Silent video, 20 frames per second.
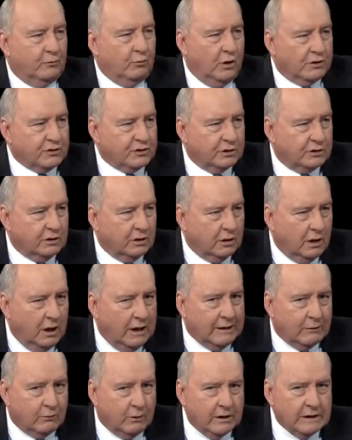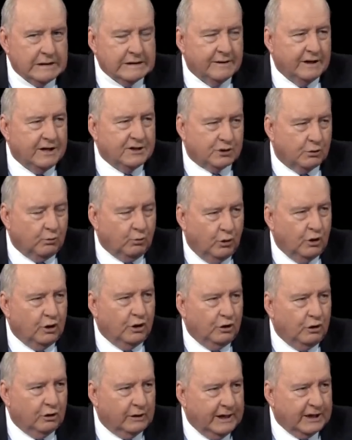from Washington, likewise. These are
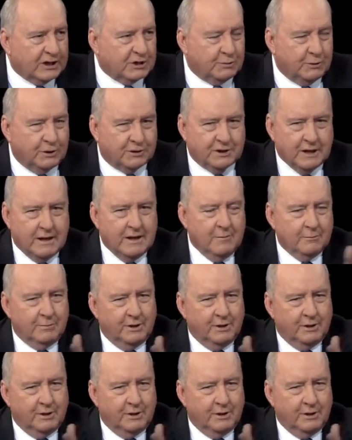world experts.